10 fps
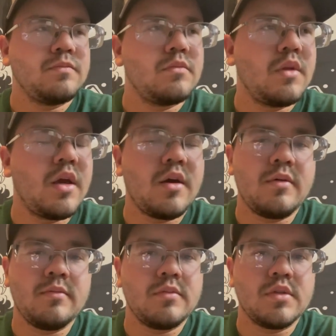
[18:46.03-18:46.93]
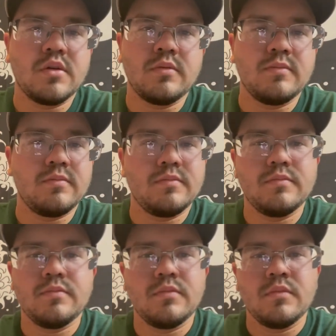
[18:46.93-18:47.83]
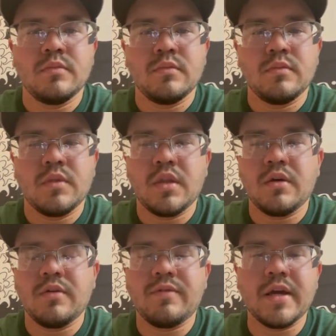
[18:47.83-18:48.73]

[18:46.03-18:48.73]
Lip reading: yeah, so, if I